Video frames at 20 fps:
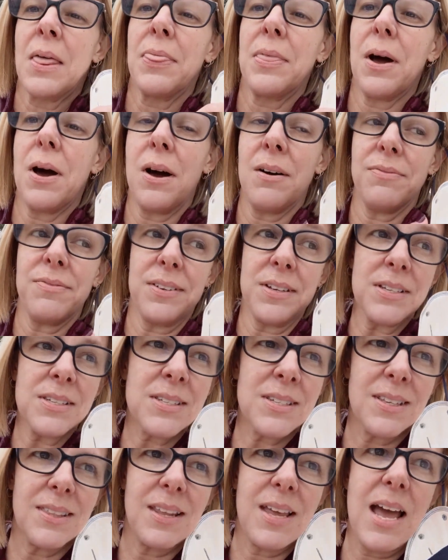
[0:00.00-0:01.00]
the office
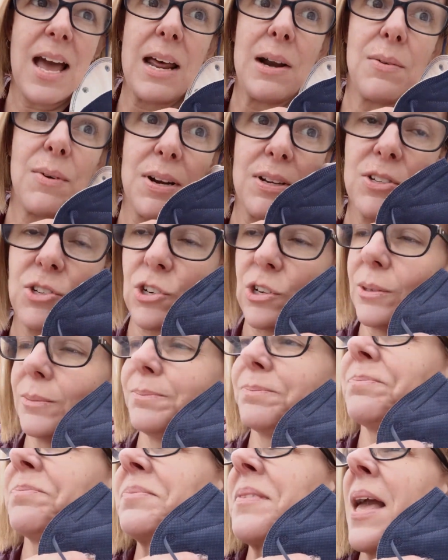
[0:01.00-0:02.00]
and they had a restroom,
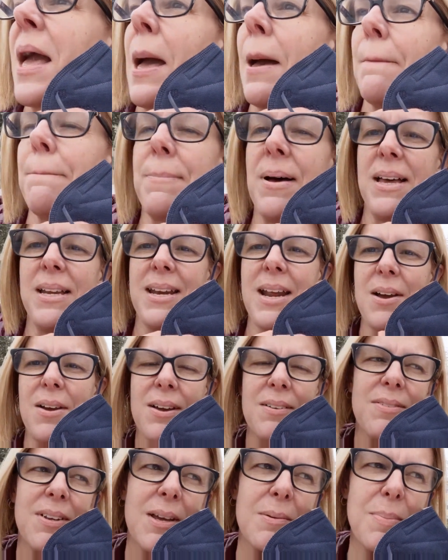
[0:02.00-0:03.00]
but now I
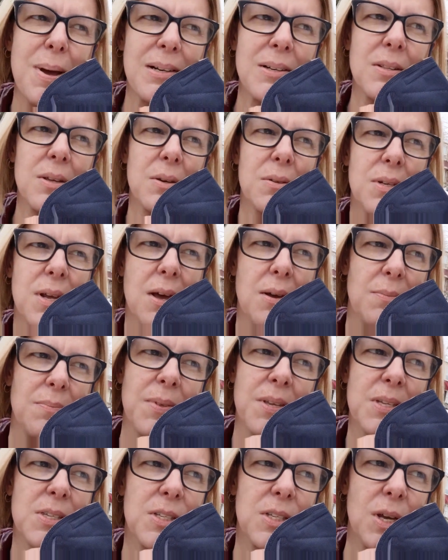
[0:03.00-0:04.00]
have to head back to the hotel.
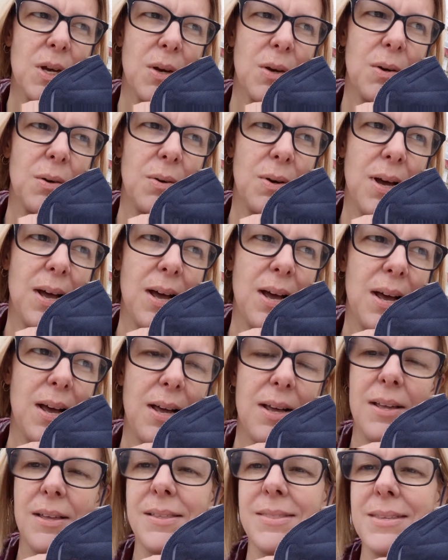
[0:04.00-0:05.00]
So
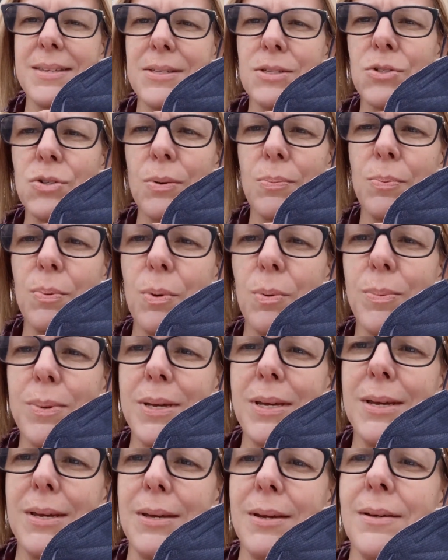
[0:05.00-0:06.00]
this trip will
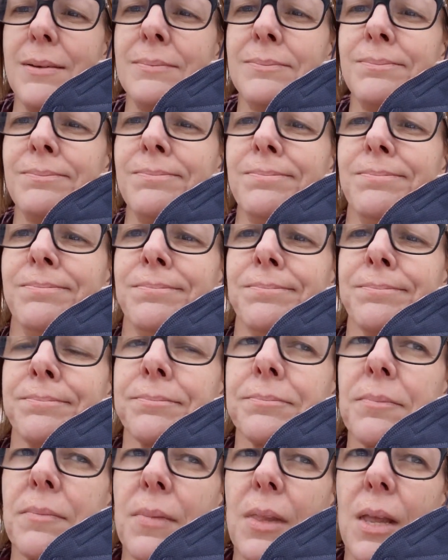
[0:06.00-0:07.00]
be
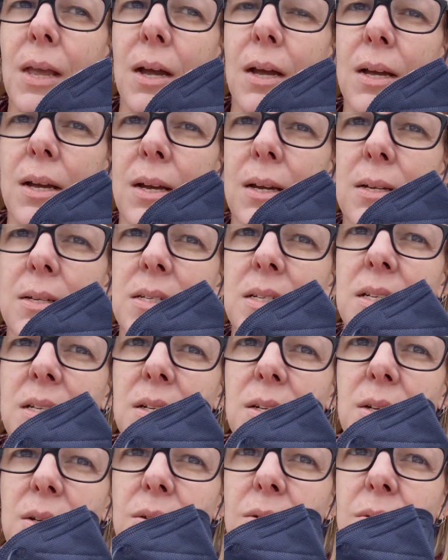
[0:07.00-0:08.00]

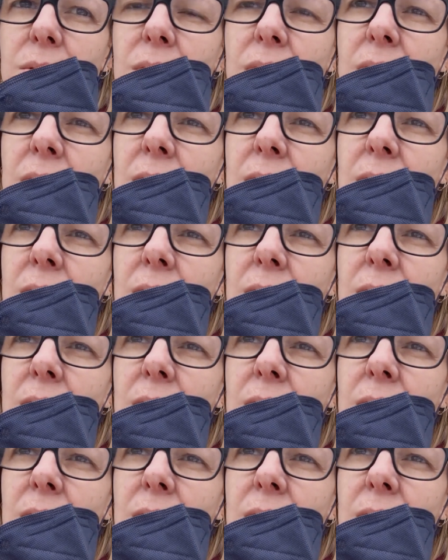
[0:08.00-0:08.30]
continued